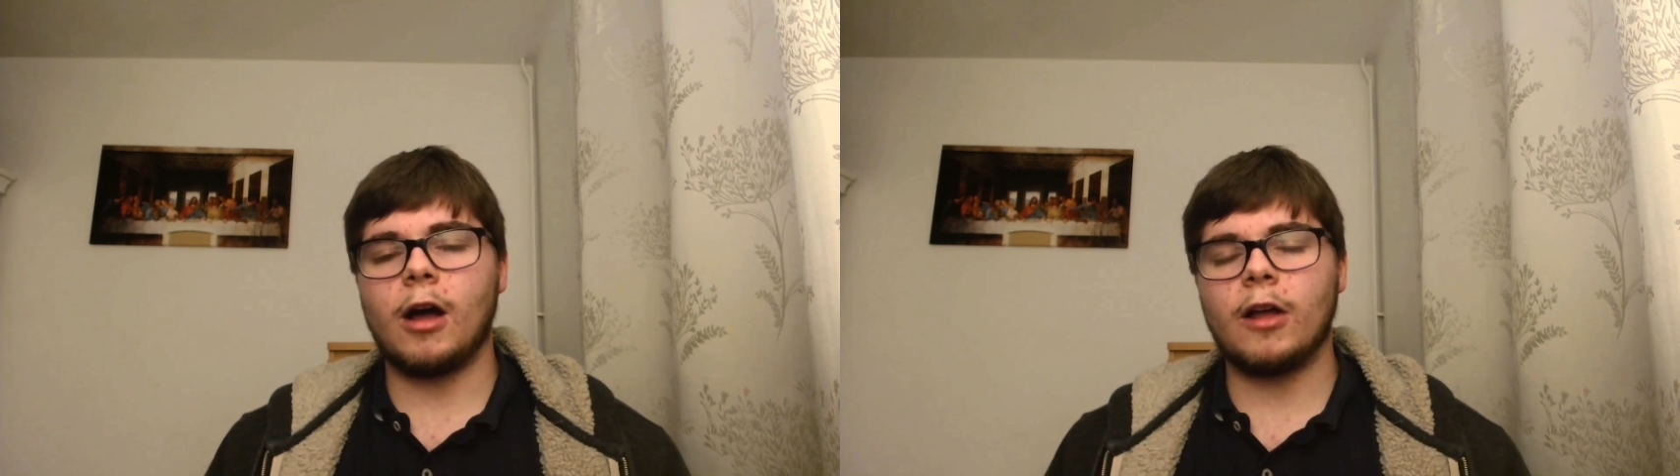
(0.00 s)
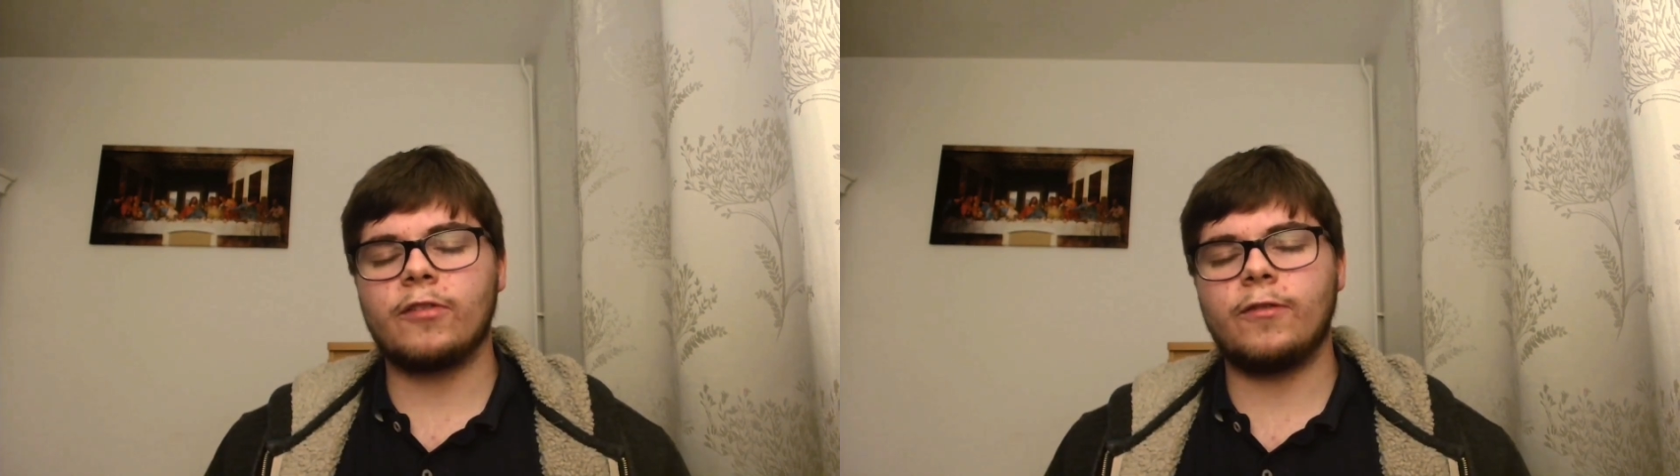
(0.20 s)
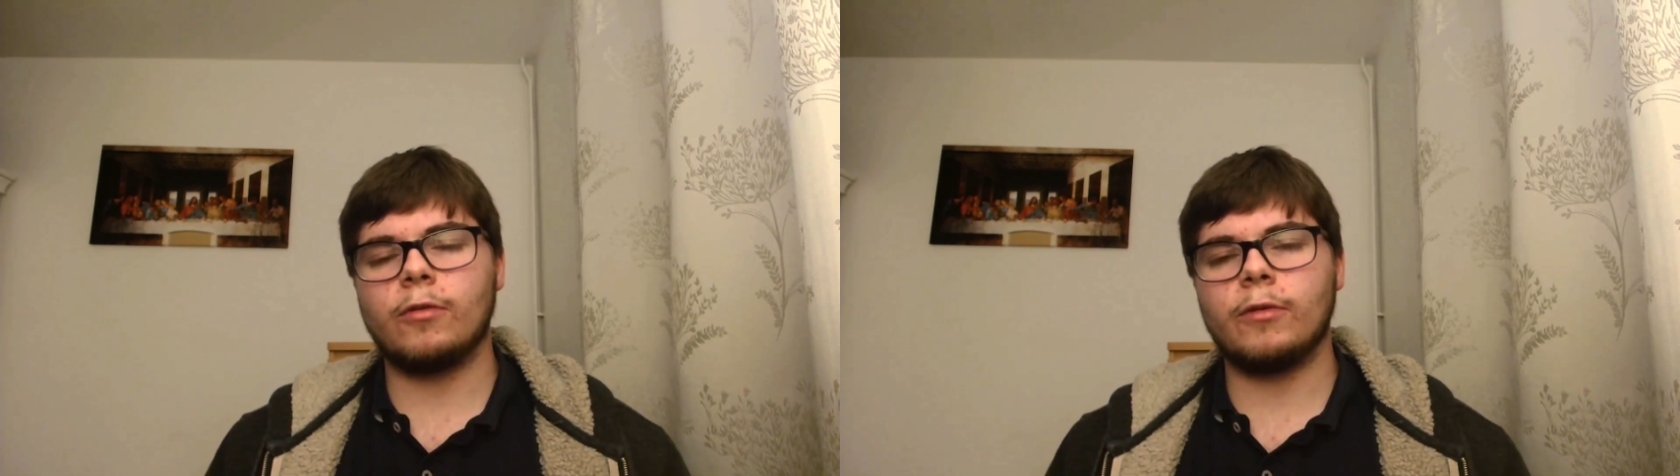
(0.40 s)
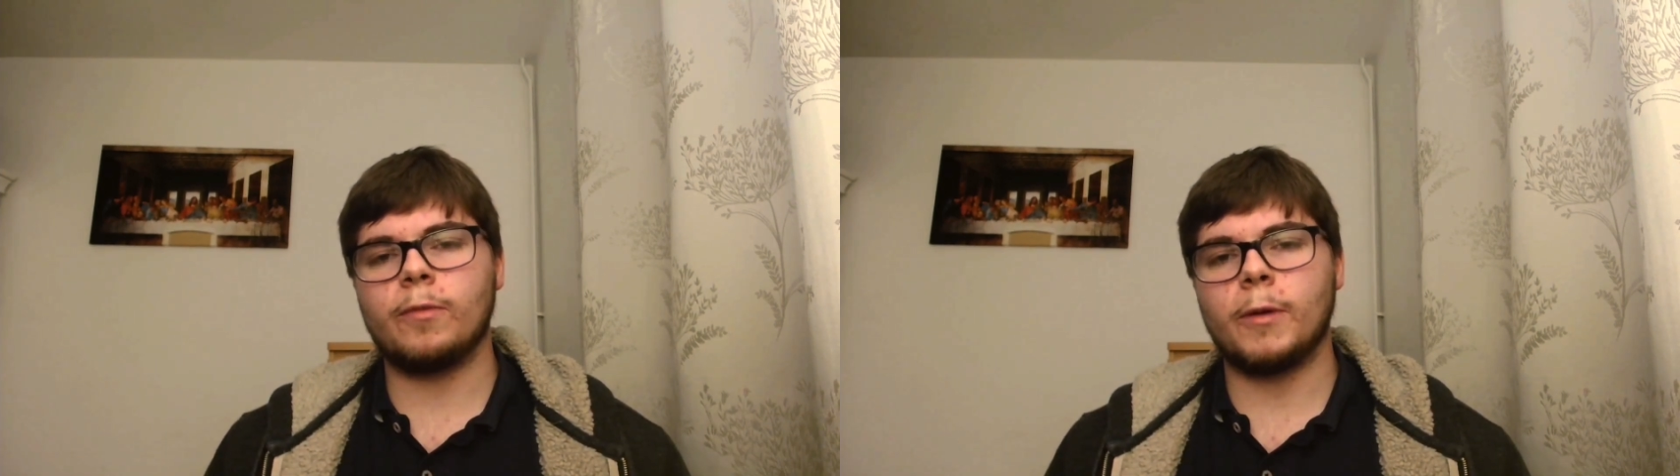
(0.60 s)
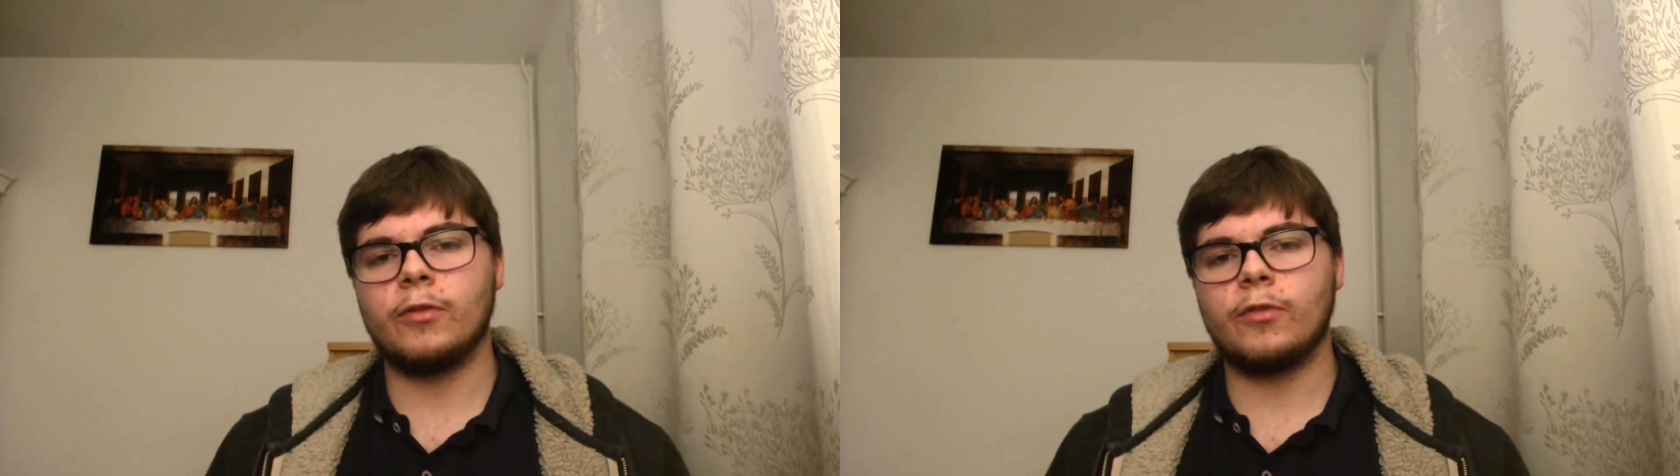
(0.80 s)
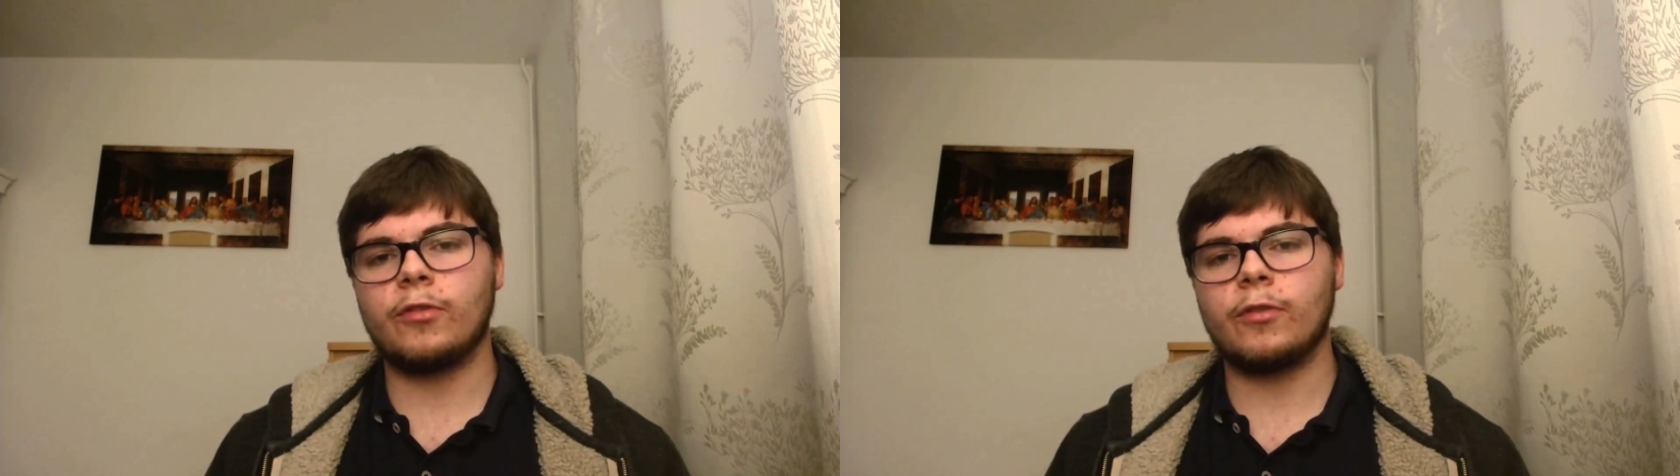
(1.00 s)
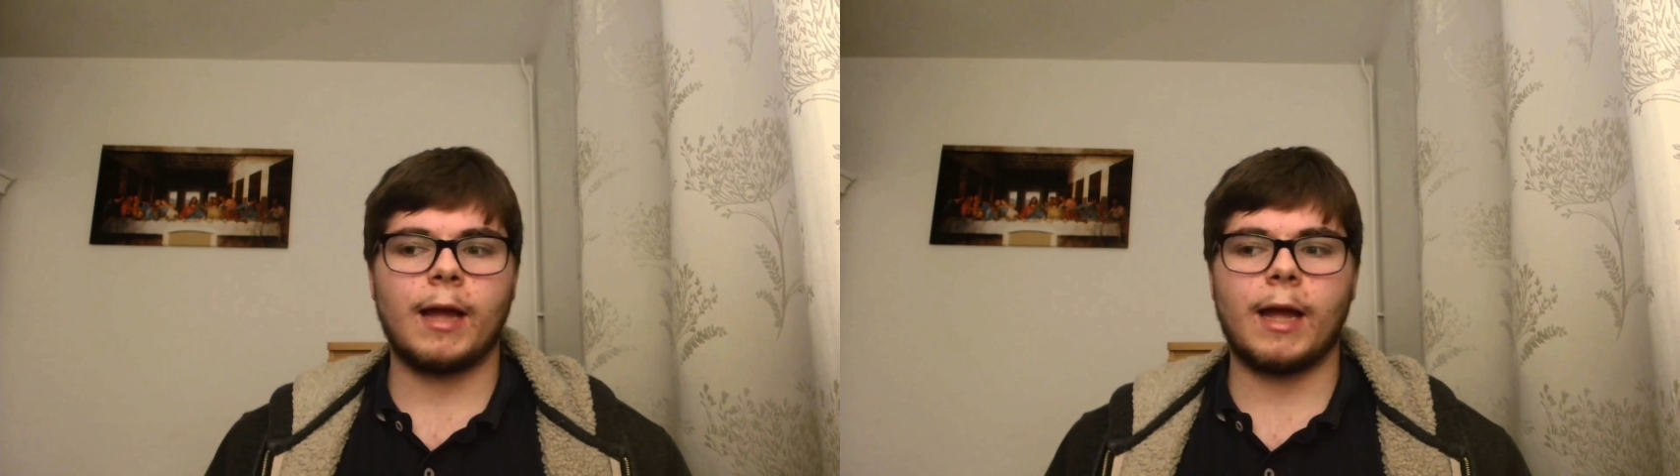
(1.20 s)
ask for a response,